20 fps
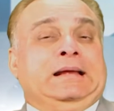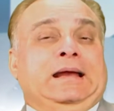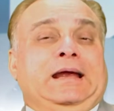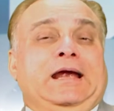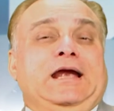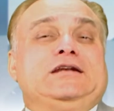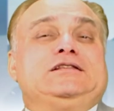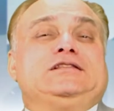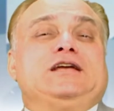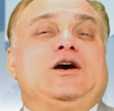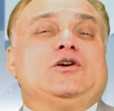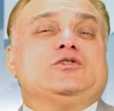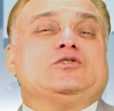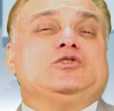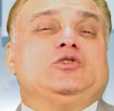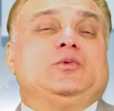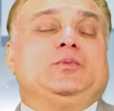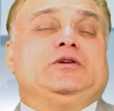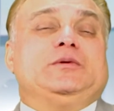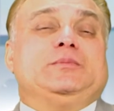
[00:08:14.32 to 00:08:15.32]
8th house
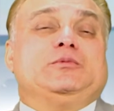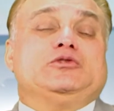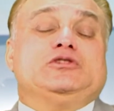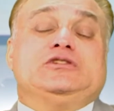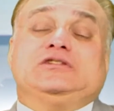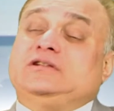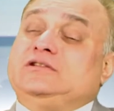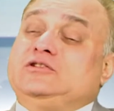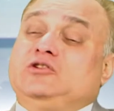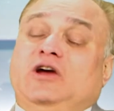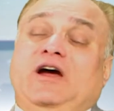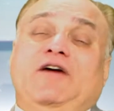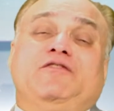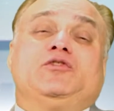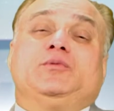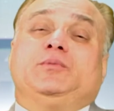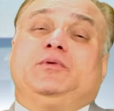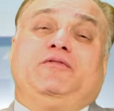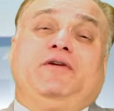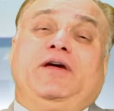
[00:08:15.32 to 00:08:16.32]
Jupiter position, you
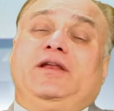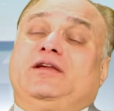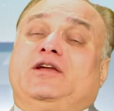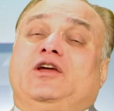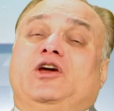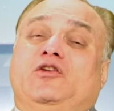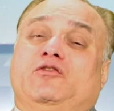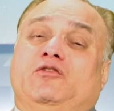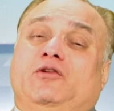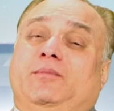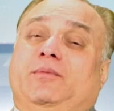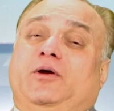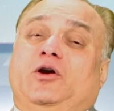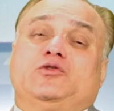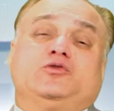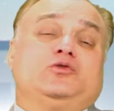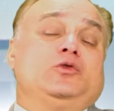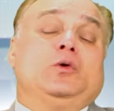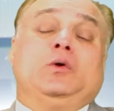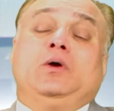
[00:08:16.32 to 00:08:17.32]
have to be very careful
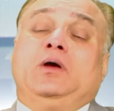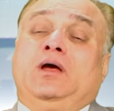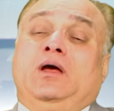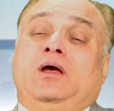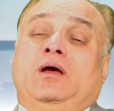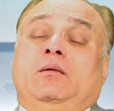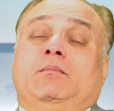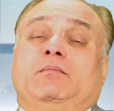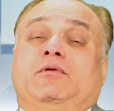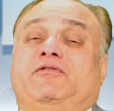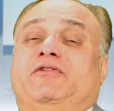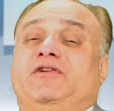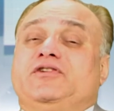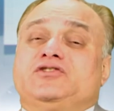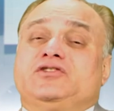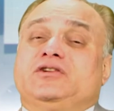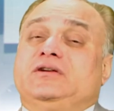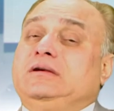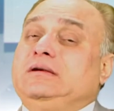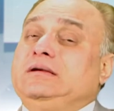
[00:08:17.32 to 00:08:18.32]
about your
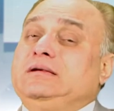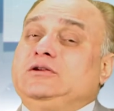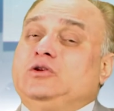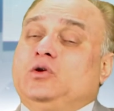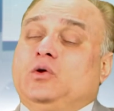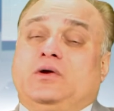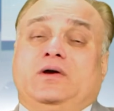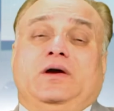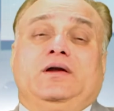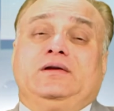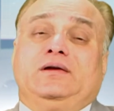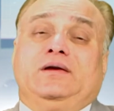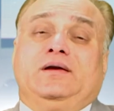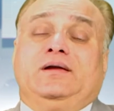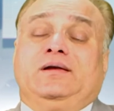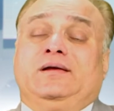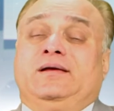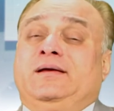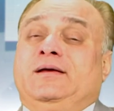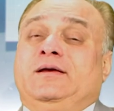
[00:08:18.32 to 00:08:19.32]
profession, your
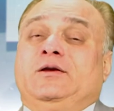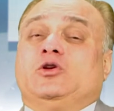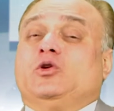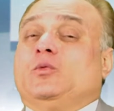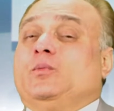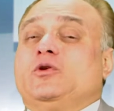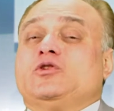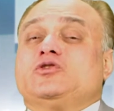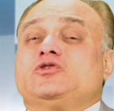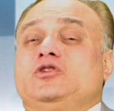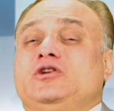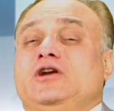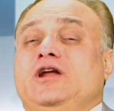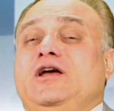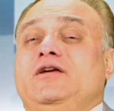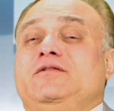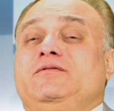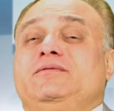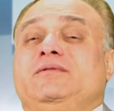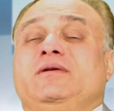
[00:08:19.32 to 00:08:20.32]
career, your personal
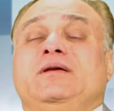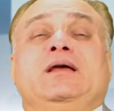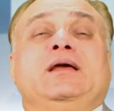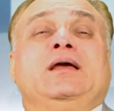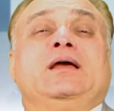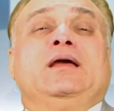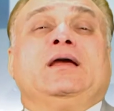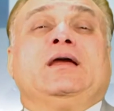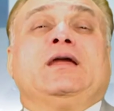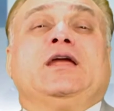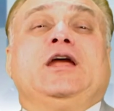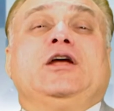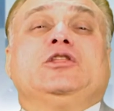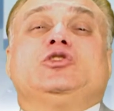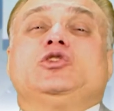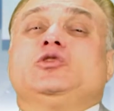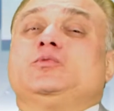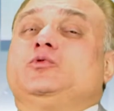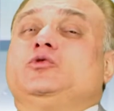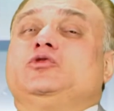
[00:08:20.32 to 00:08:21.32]
life.
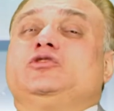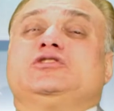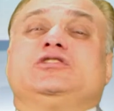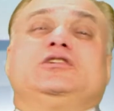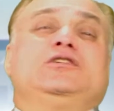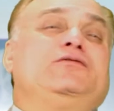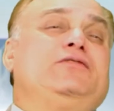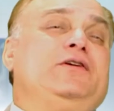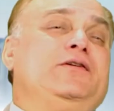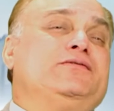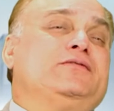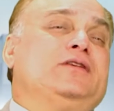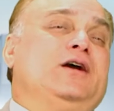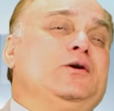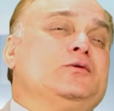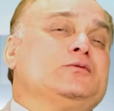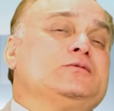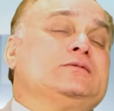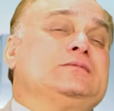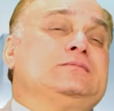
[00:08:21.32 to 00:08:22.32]
Ketu's position in 5th
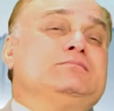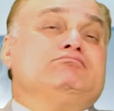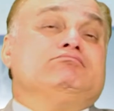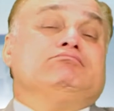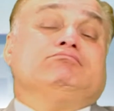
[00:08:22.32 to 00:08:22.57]
house.